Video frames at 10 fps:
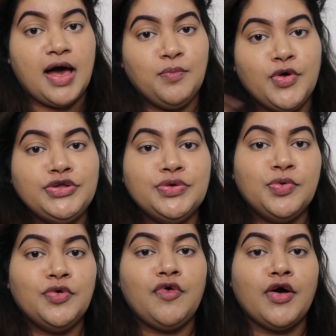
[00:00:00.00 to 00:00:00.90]
I'm going to
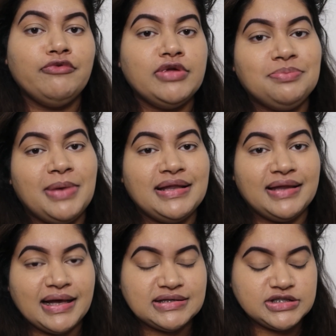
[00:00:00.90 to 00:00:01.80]
move on with my
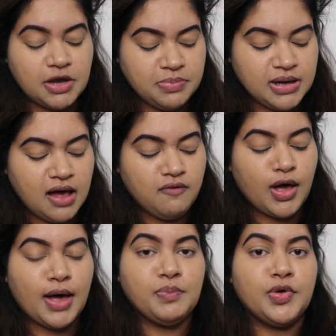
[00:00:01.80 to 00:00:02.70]
next step
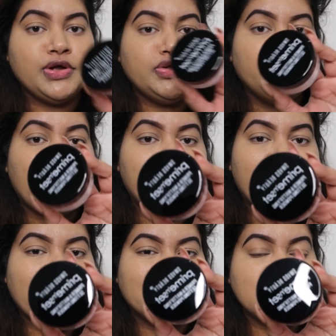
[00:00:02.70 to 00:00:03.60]
now. I'm going to
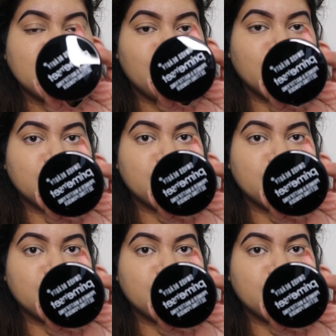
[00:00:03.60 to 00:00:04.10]
apply this loose